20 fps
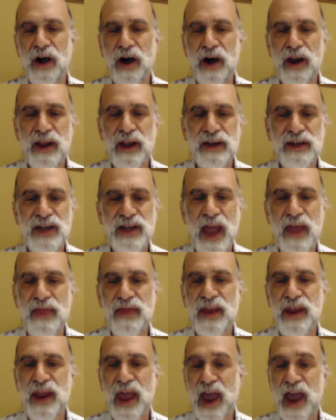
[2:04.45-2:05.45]

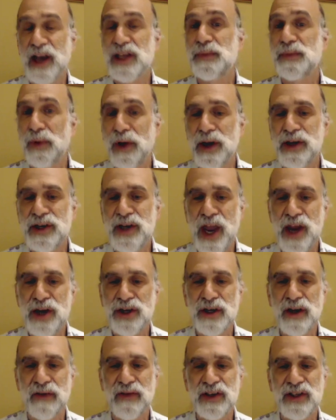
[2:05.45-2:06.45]
unintended
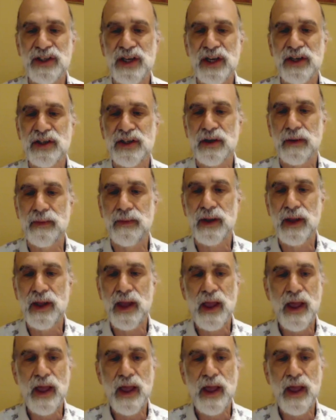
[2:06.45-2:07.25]
exploitation of a system